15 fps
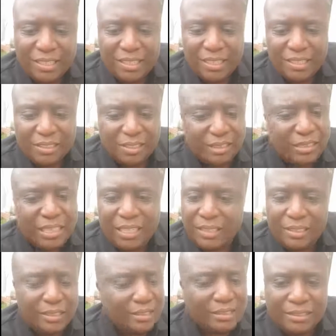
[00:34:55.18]

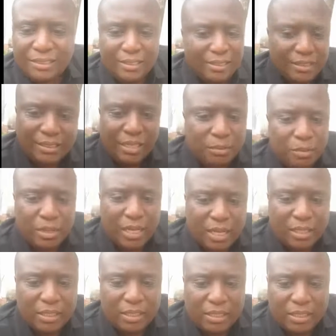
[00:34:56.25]
Anyone
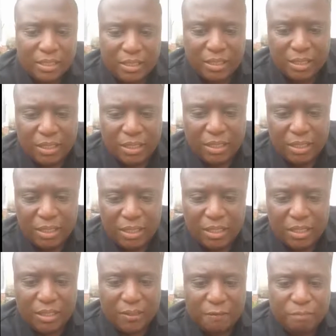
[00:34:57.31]
else want to join me?
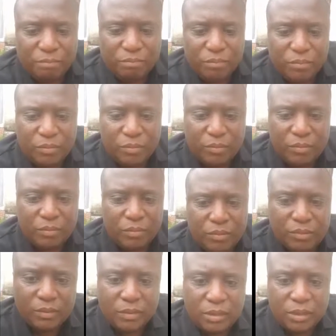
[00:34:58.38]
Anyone else want to add to
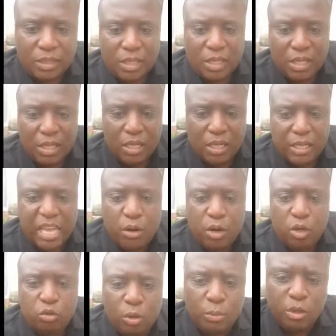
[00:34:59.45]
the conversation?
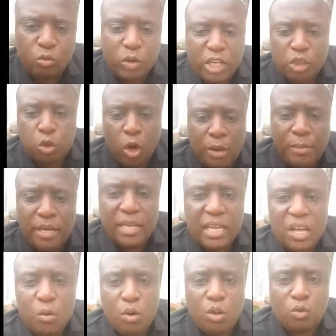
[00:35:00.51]
Please let me know. Let
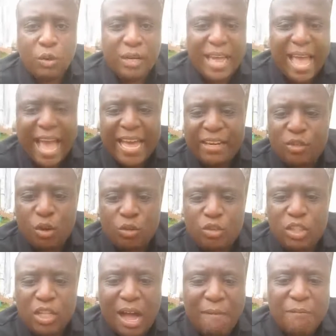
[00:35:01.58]
me know. Let me know.
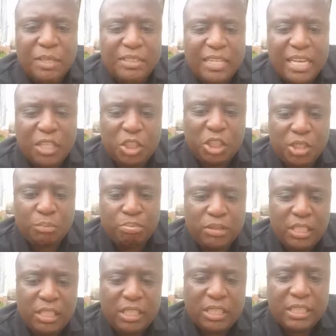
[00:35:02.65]
Anyone else want to add to the
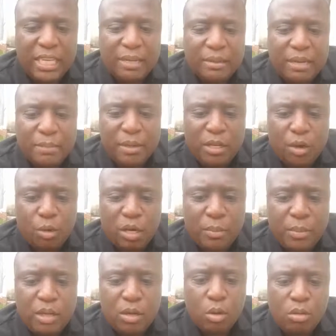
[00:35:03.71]
conversation? You want to join me?